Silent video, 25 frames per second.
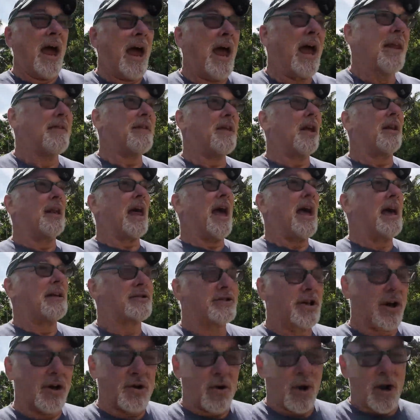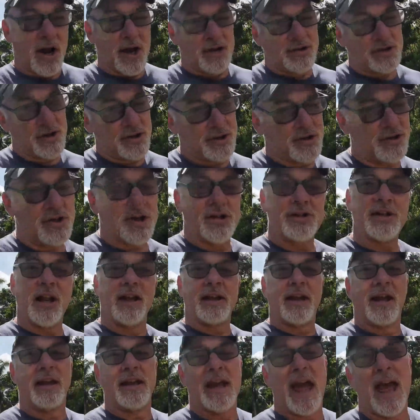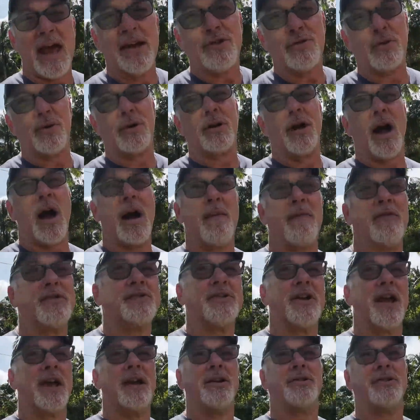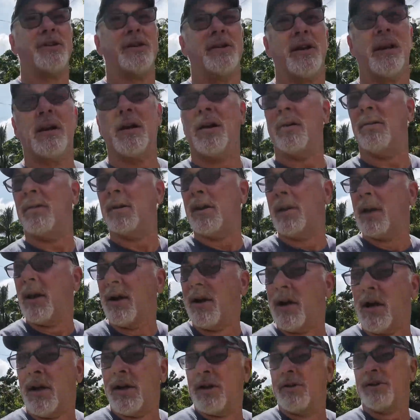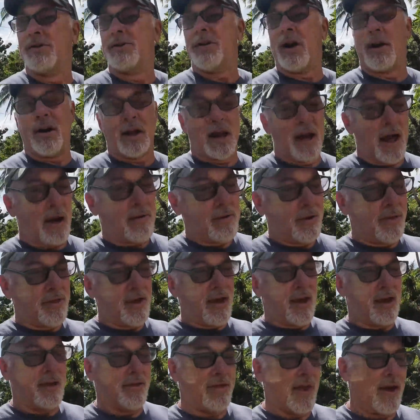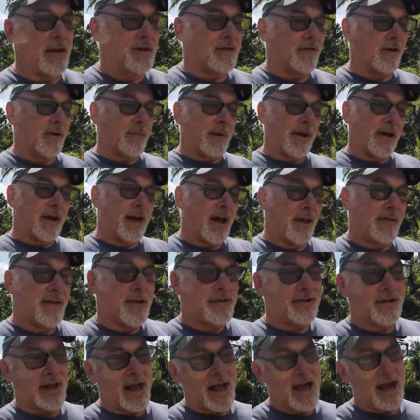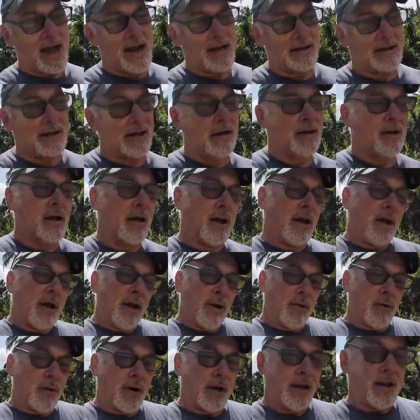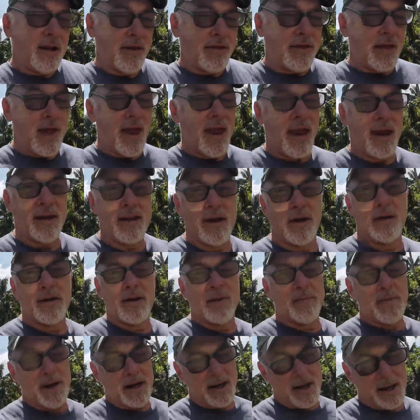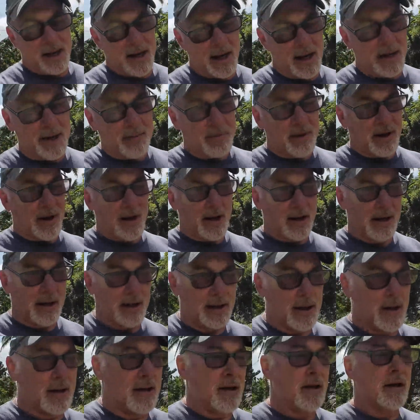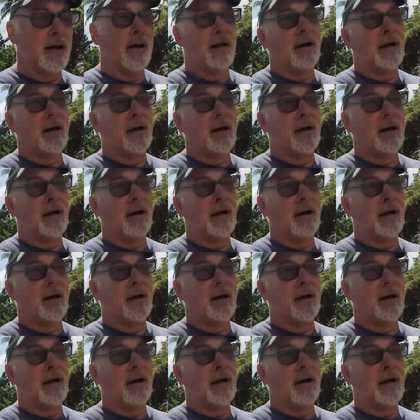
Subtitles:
and they'll ask her questions, just like a casual conversation, you know, starting out with, hey, thanks for being on the site, and what do you think? Are you meeting anybody? And